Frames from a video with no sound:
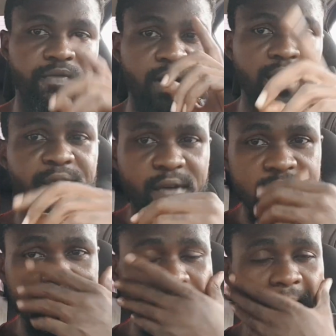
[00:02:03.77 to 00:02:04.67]
very
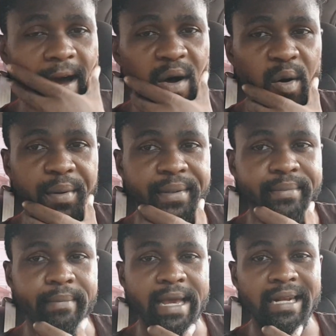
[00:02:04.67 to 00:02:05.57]
first car
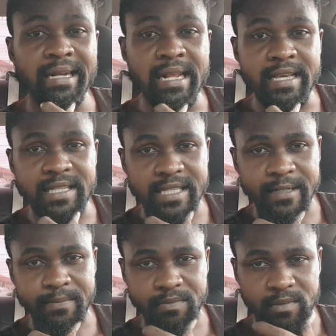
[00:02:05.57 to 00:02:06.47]
on my
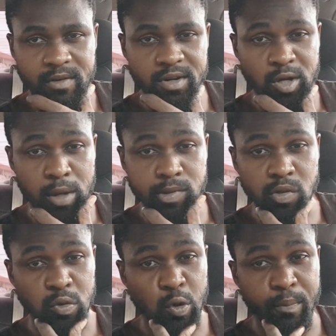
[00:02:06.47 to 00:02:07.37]
list when it comes
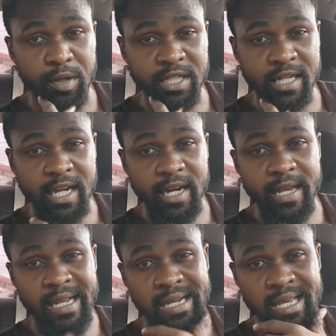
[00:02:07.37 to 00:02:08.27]
to low budget car that
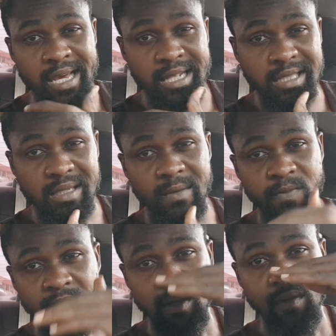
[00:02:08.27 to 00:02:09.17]
I can get
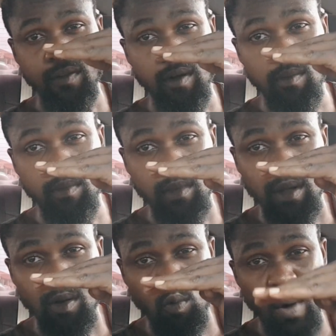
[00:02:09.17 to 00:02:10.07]
from
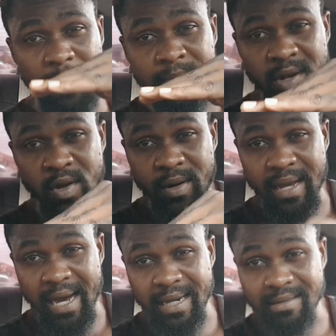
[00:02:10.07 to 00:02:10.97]
1 million
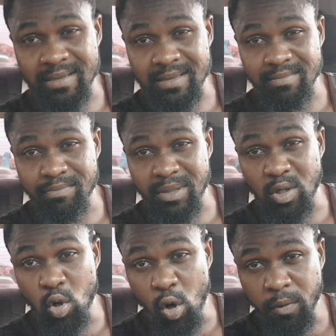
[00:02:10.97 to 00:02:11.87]
and
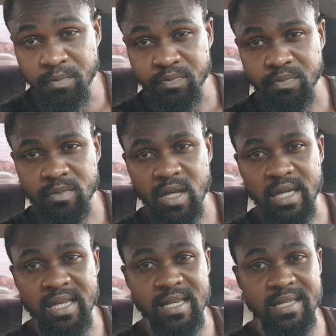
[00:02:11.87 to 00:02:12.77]
below
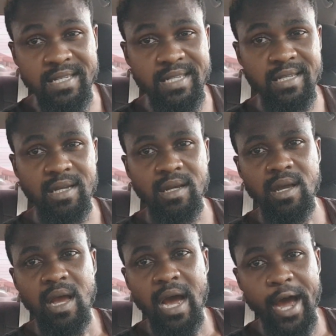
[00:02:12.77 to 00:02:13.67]
is
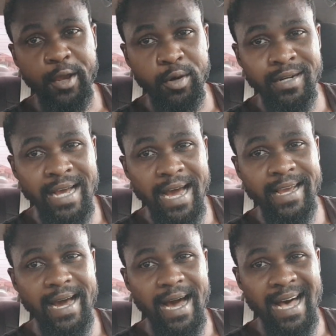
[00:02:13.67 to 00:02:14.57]

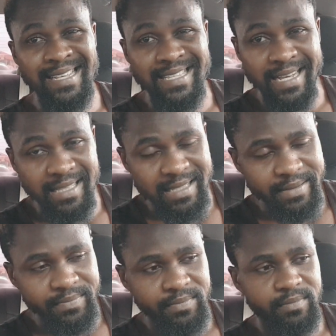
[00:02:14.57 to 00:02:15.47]
Hyundai Accent.
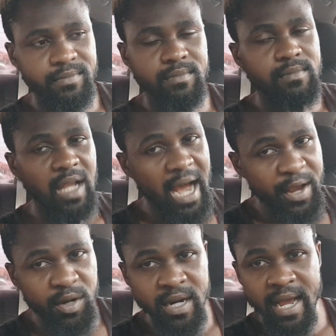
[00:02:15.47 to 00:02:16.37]

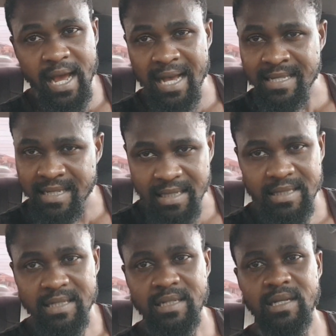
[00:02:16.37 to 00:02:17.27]
Hyundai
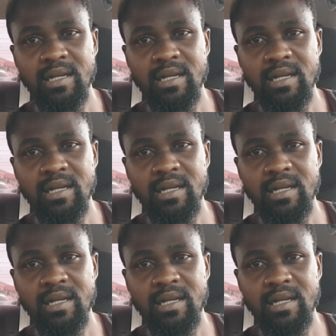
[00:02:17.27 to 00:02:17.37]
Accent.